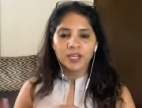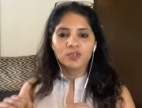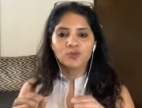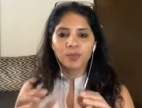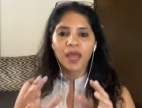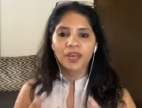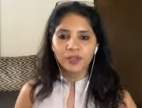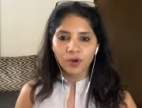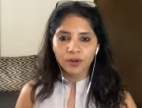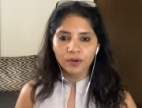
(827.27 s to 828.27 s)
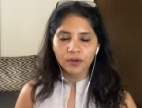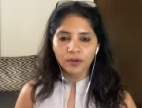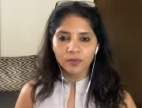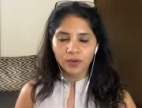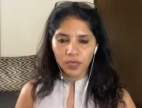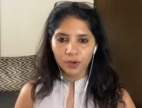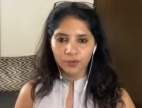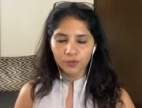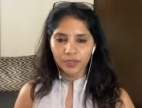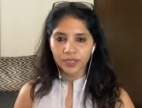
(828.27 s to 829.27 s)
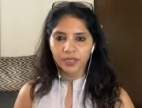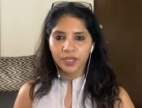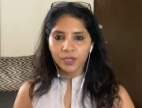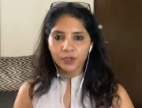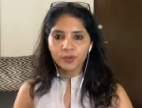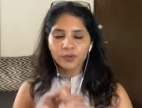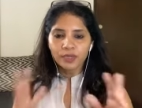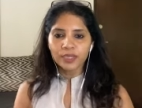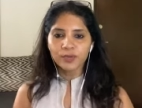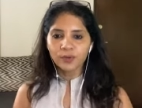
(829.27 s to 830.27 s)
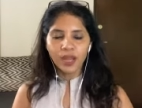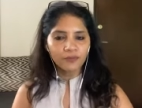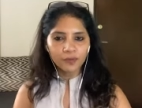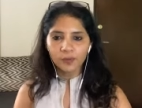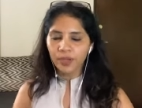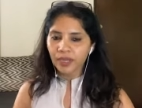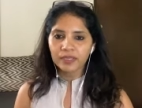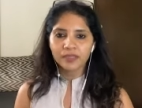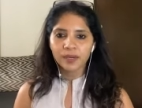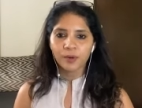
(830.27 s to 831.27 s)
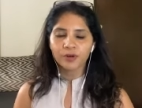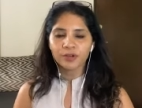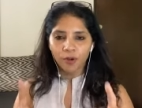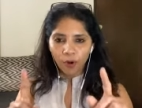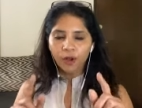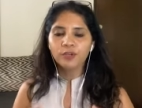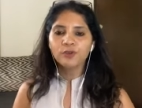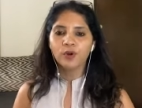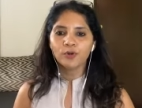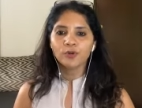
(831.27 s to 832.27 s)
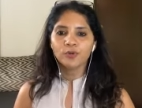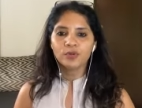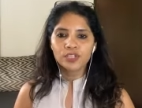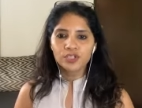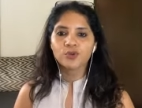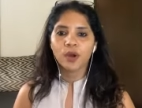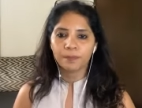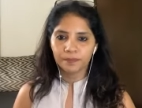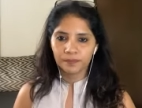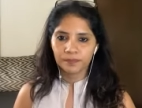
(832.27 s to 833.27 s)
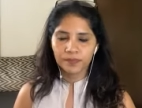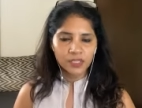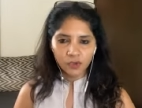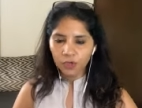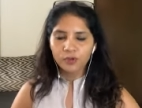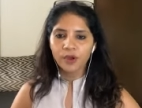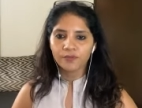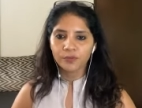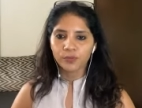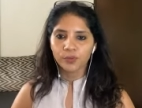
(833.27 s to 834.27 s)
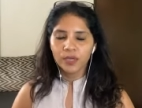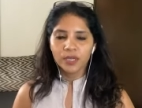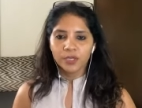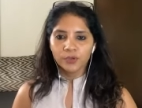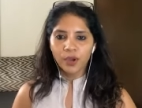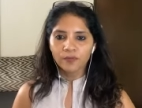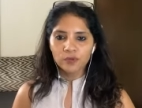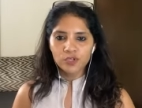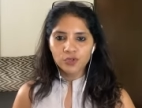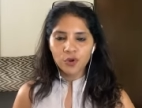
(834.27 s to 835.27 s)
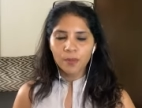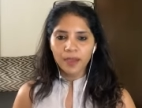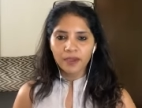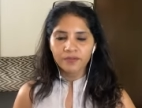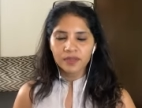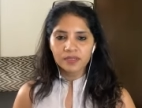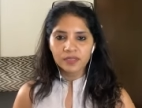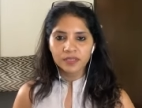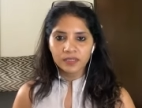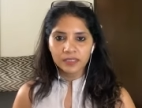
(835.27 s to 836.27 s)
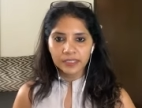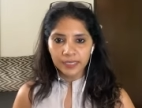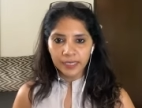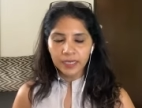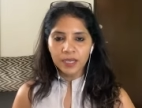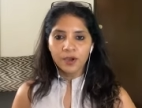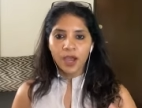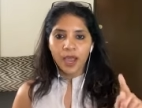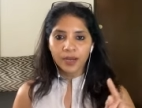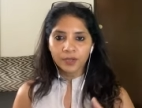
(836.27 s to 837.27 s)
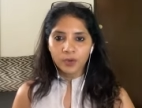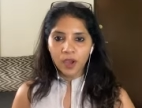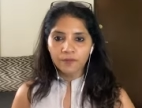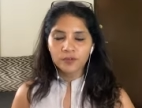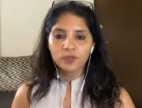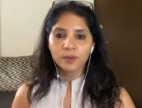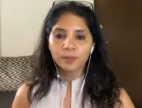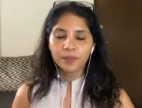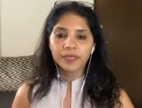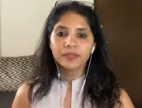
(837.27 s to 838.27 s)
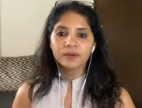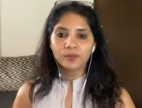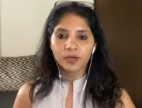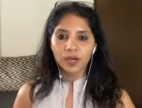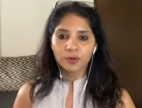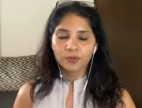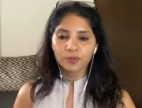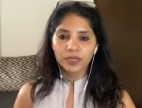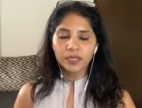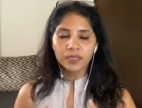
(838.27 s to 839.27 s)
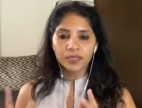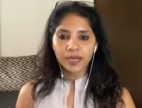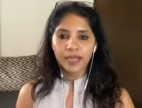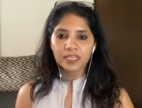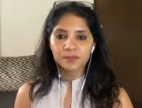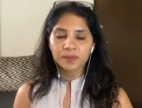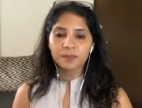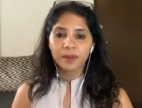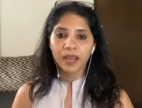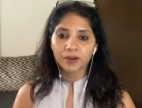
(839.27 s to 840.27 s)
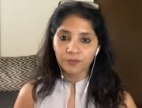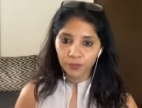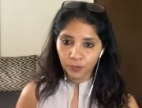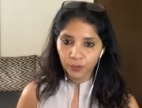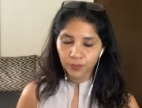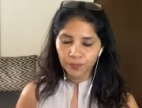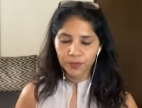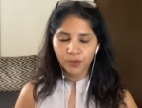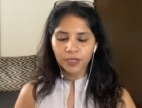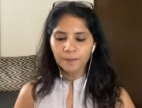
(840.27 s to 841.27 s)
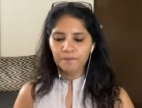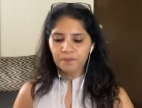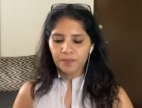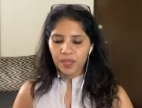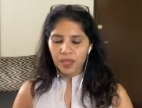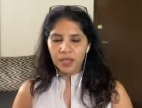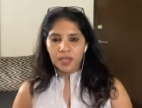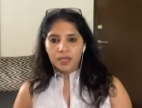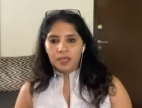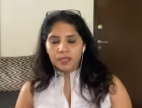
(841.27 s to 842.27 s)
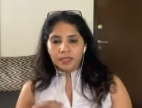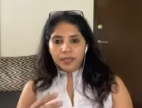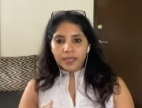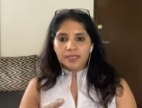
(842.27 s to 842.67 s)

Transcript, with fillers: to plan your uh, workout routine you really don't have to do anything about it all you got to do is show up that's all you have to do you have to show up every single day and you have to complete the workout routine that has been planned for you okay Next